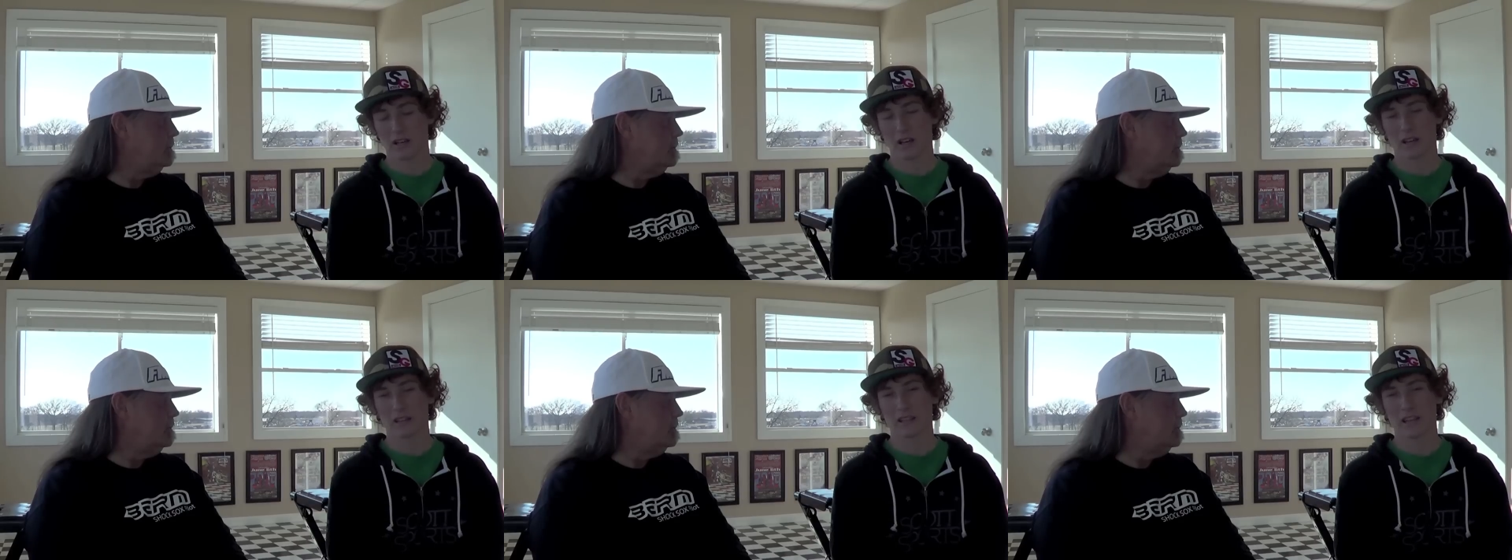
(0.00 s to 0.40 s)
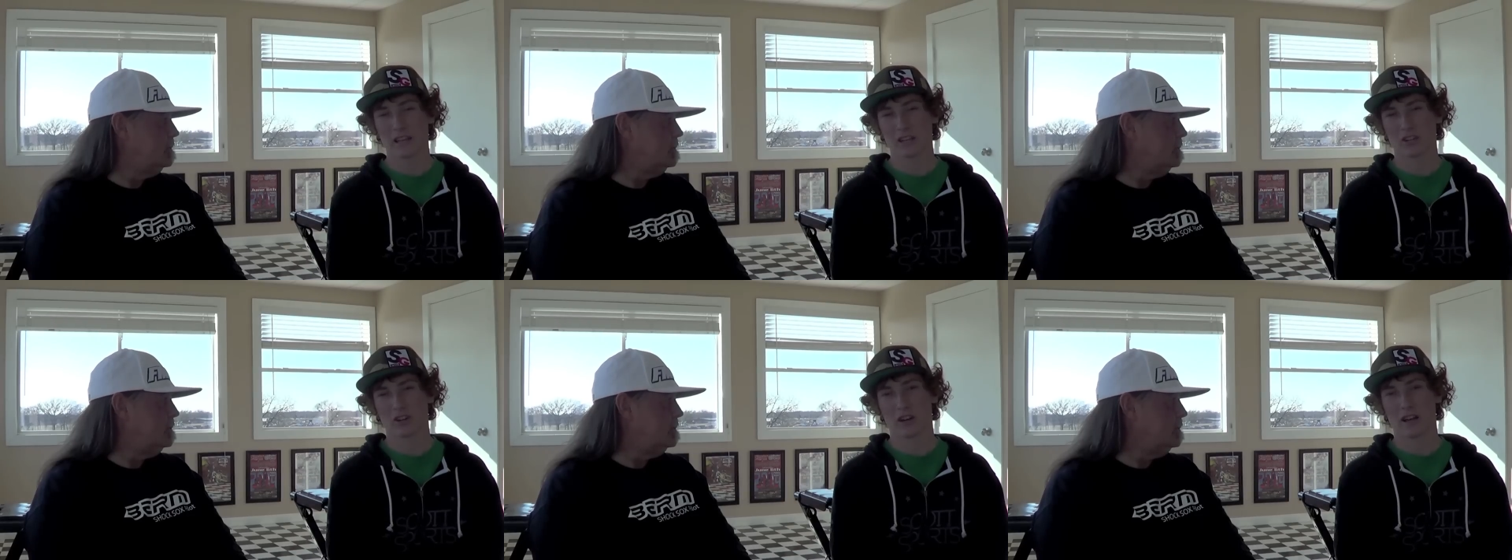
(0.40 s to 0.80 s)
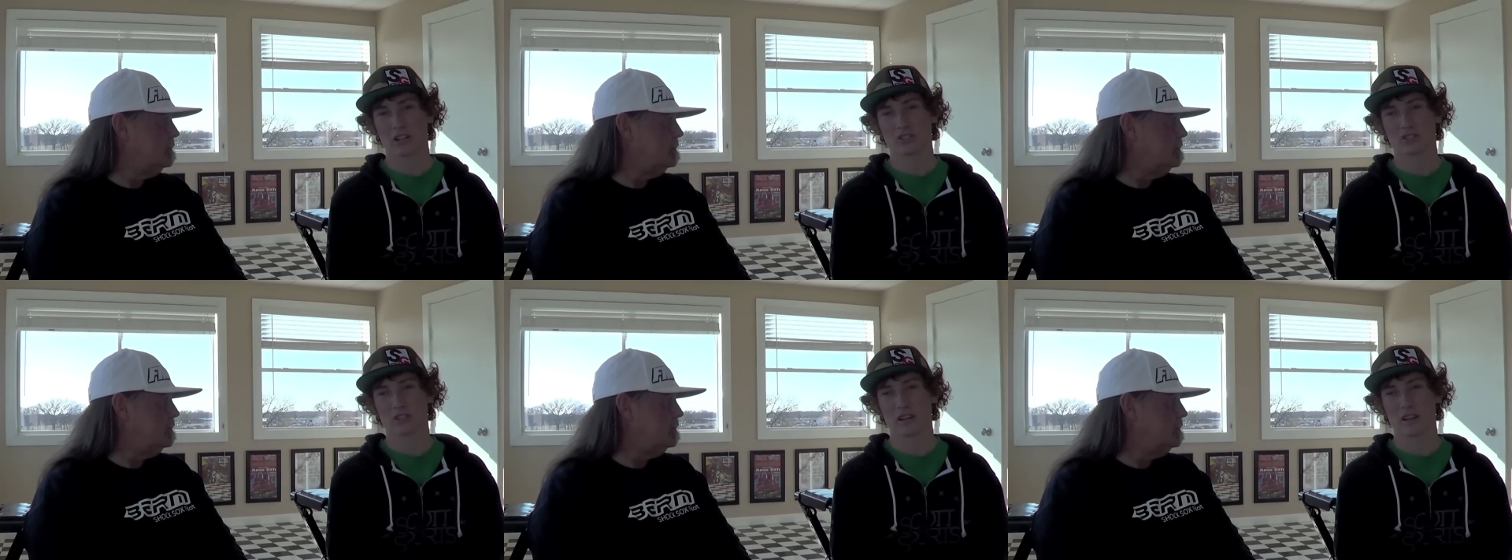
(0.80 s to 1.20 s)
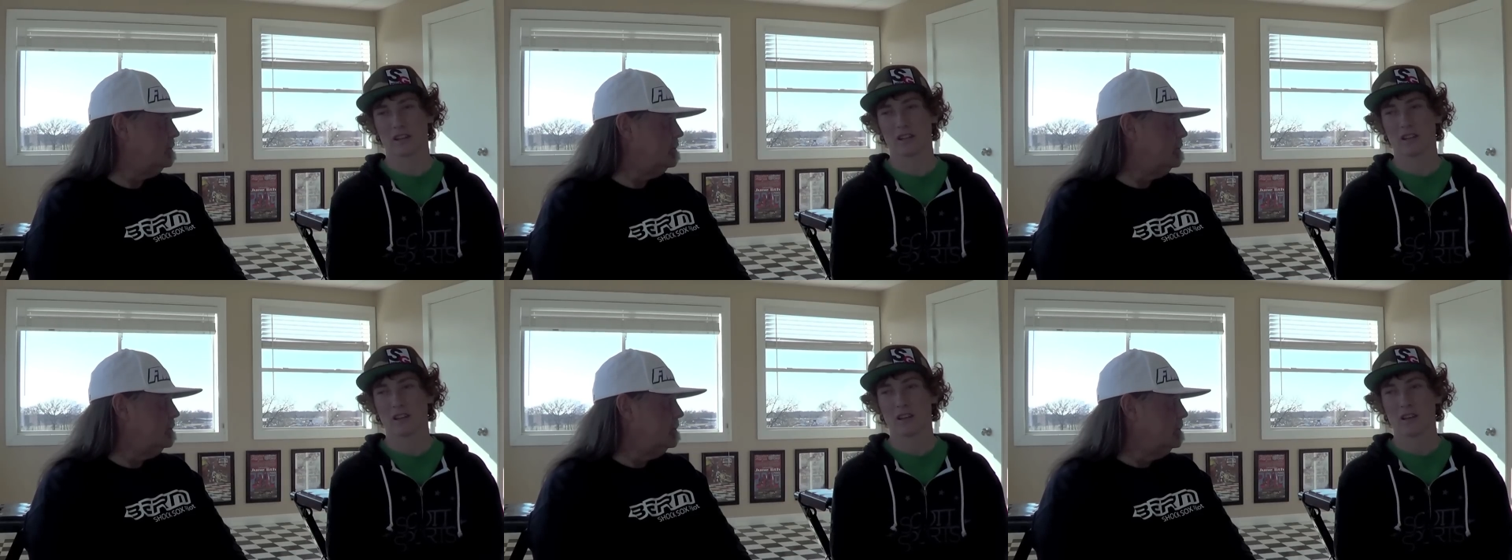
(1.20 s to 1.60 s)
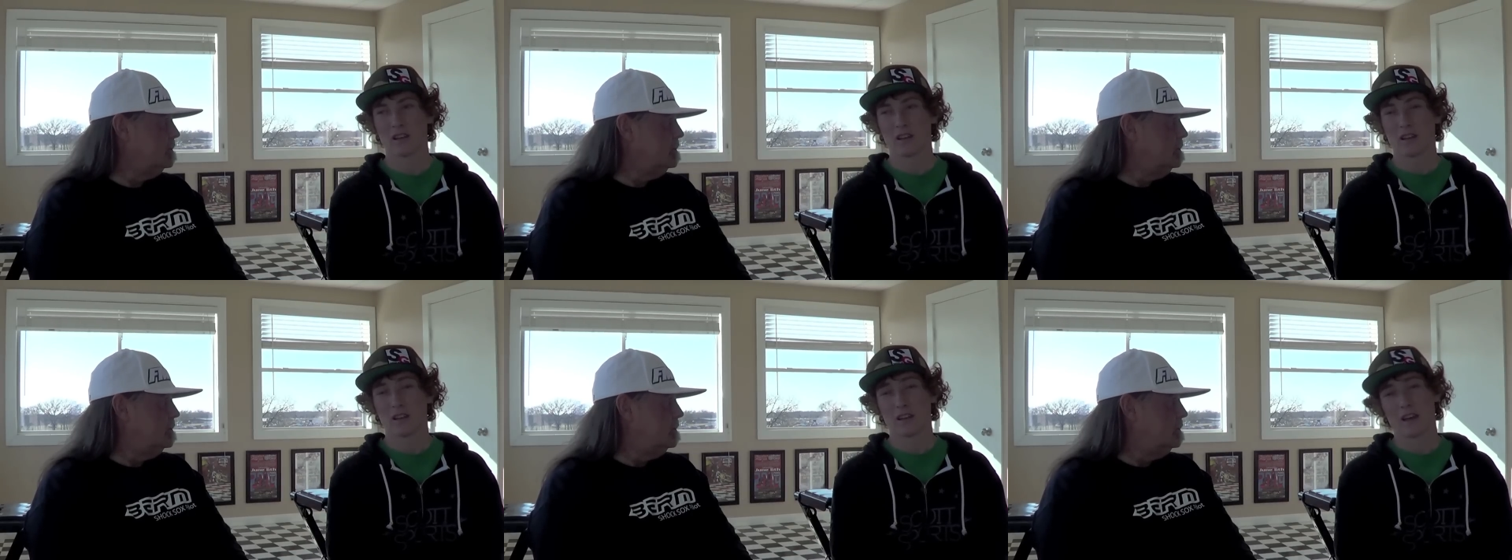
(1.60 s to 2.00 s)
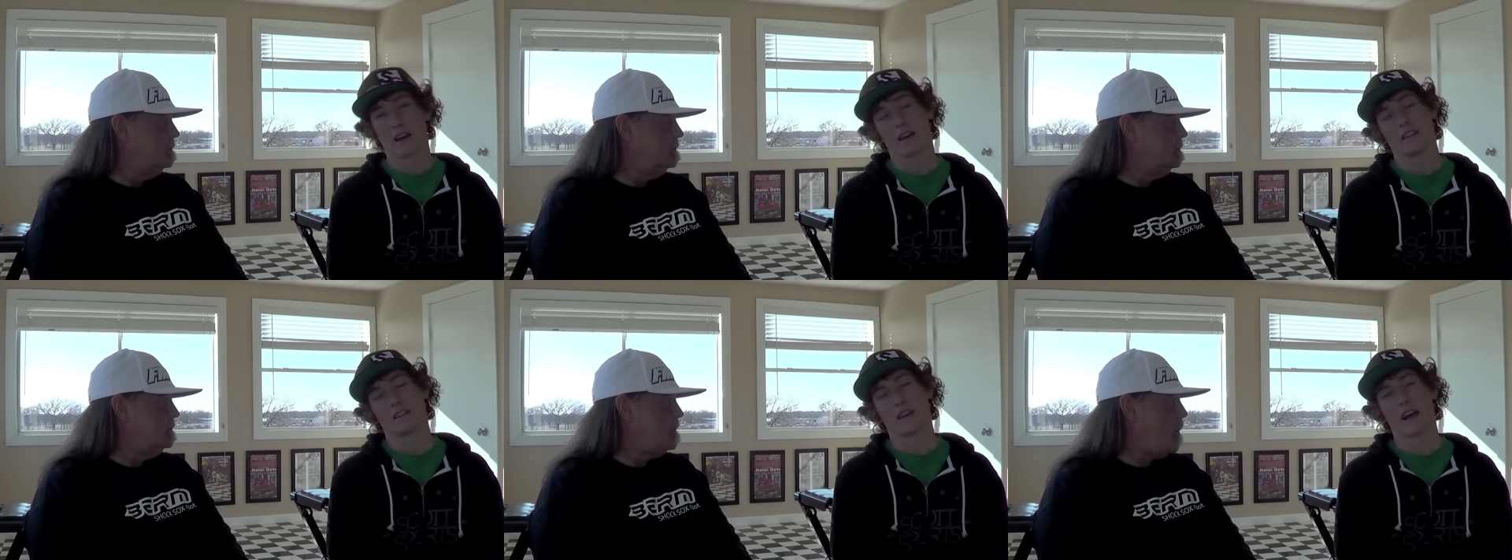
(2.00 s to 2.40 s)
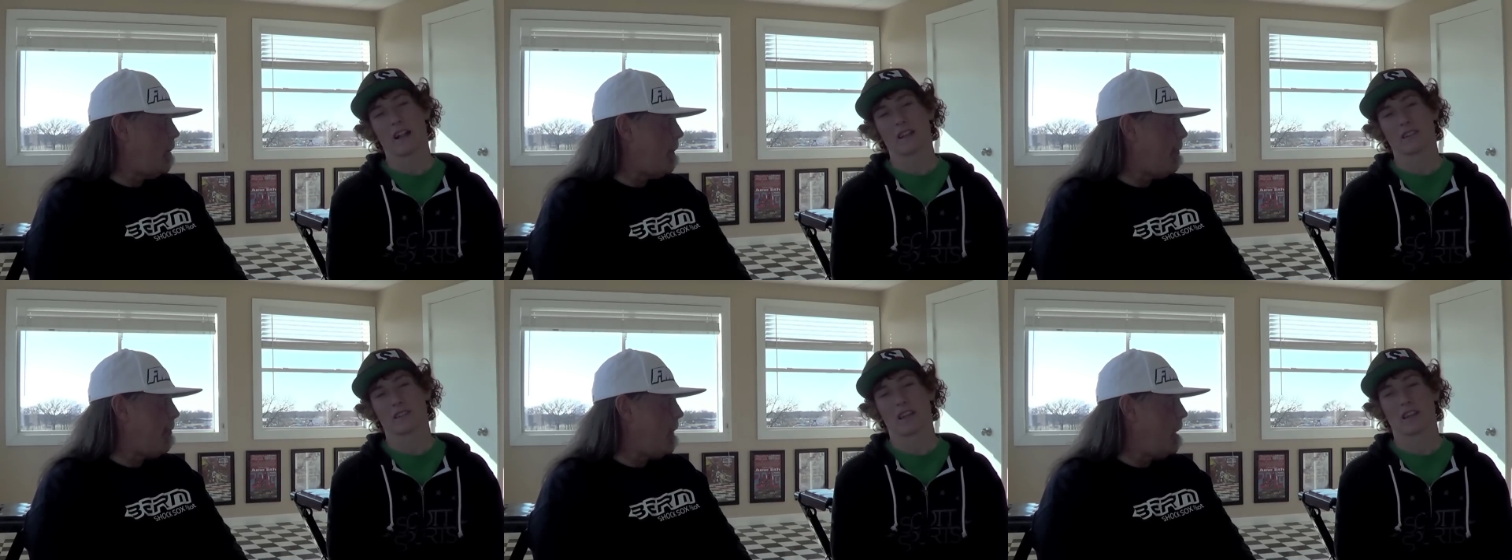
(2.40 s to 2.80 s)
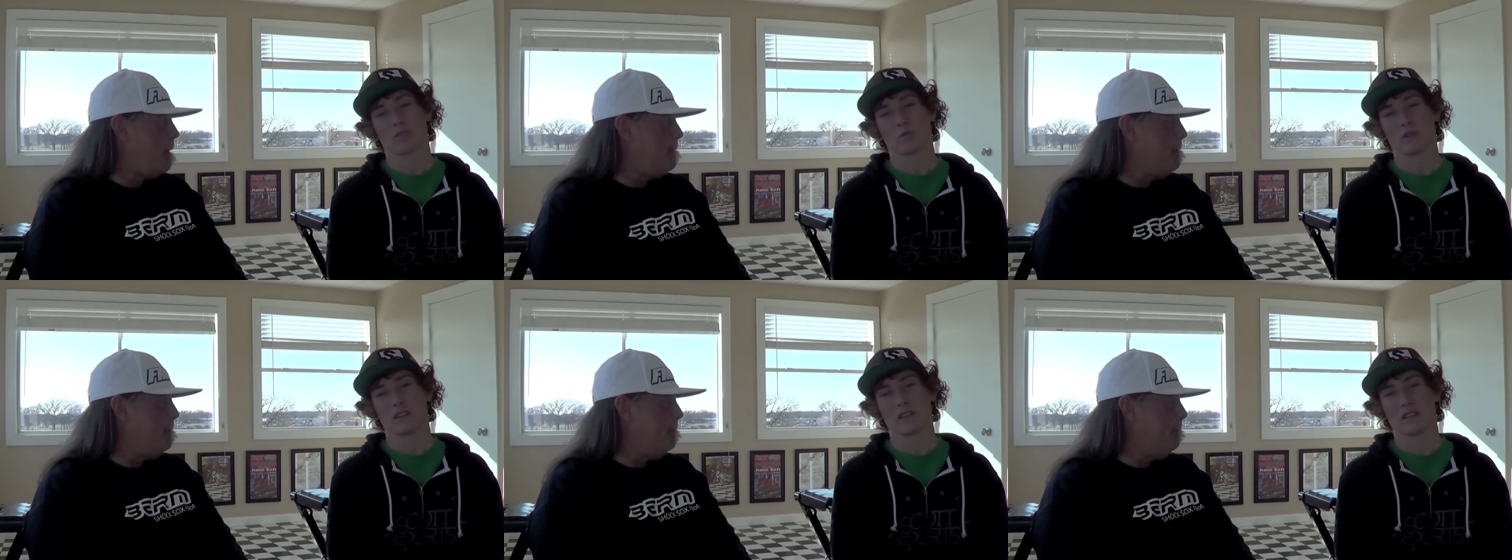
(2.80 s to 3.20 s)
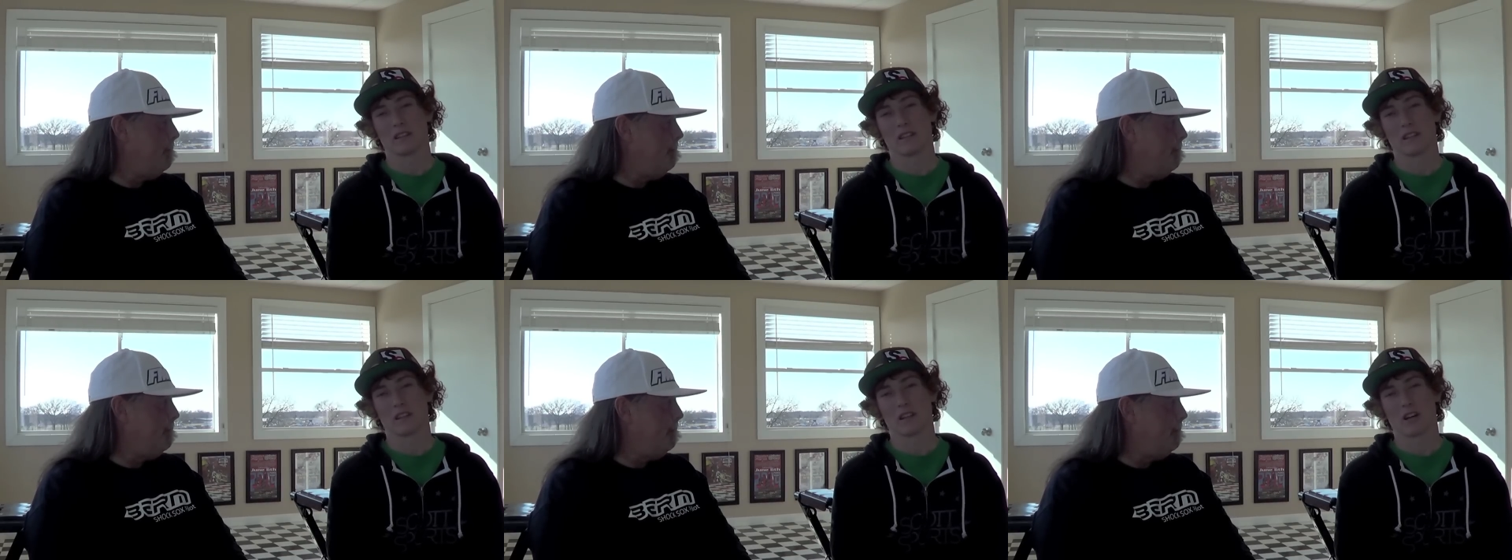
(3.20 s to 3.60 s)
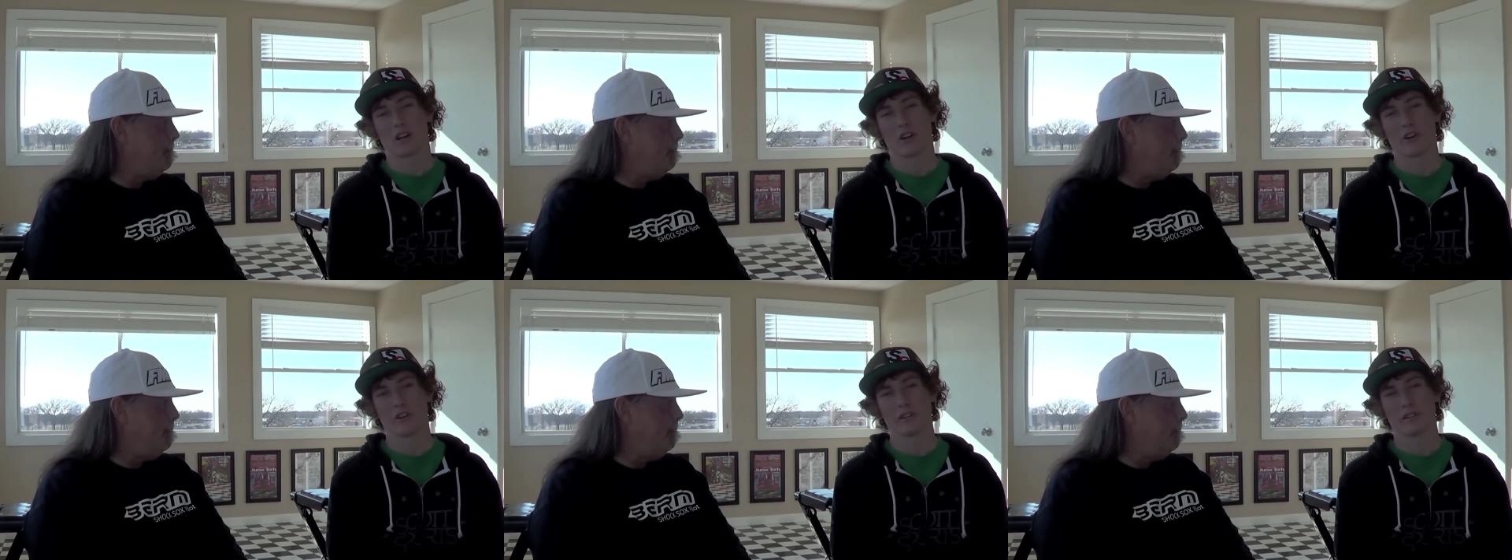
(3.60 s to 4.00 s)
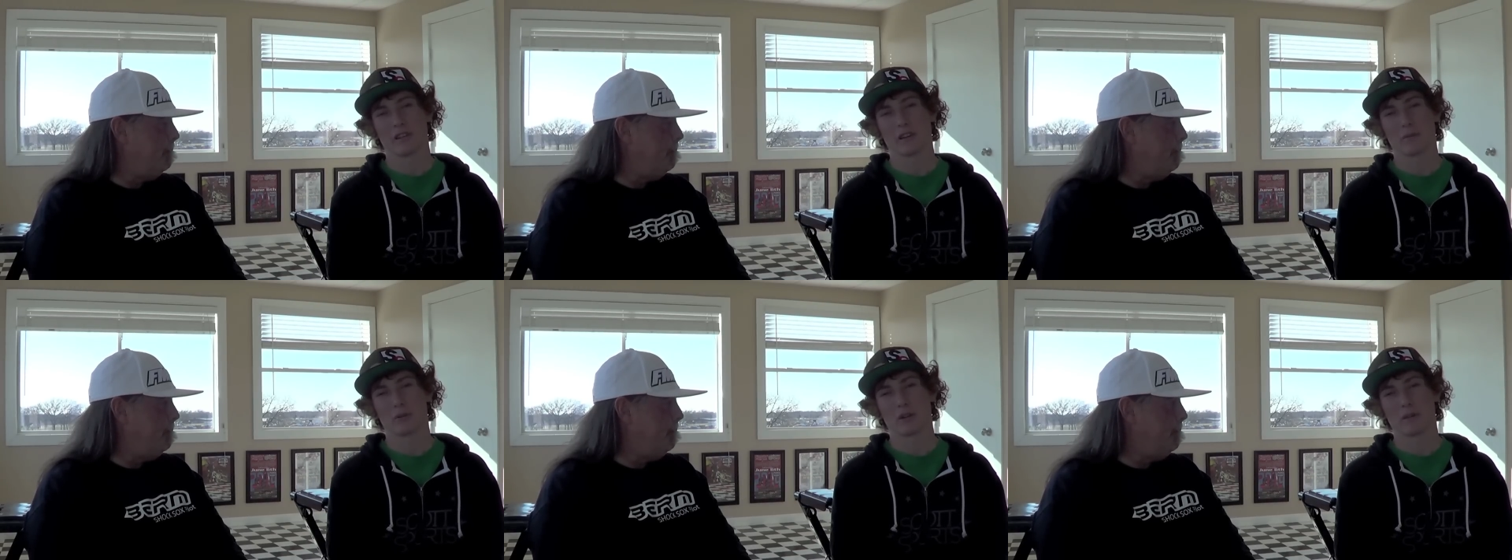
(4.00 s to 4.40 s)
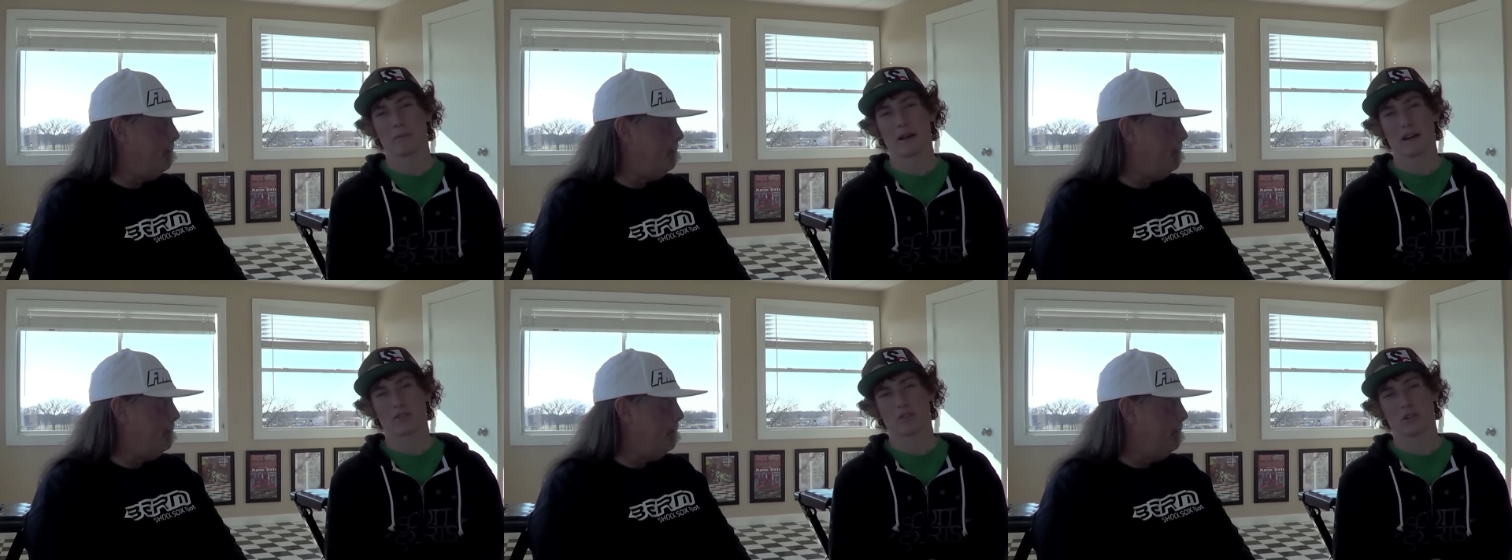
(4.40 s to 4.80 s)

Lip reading: Gannon crashed at Dallas last weekend and hurt his hip pretty bad,